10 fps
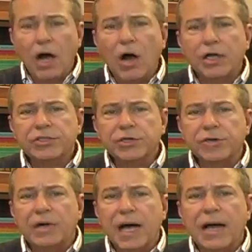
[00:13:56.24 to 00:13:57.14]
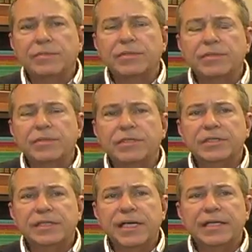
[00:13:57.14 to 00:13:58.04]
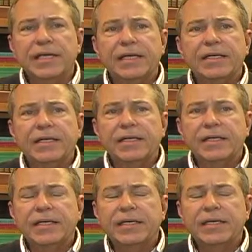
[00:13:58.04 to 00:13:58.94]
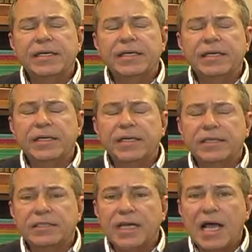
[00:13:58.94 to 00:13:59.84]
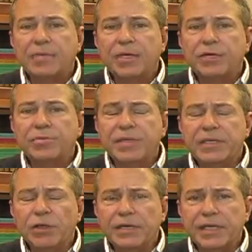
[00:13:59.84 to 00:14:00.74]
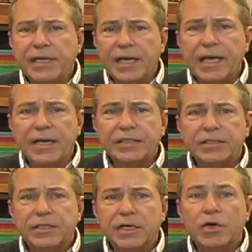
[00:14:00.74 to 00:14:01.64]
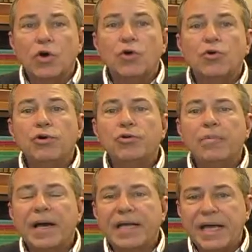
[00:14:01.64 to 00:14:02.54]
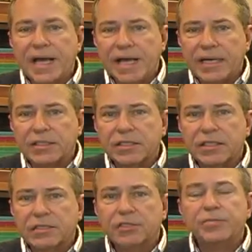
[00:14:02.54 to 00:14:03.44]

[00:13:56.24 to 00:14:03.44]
Also, I would say that it's time that you'd be looking at who you might ask to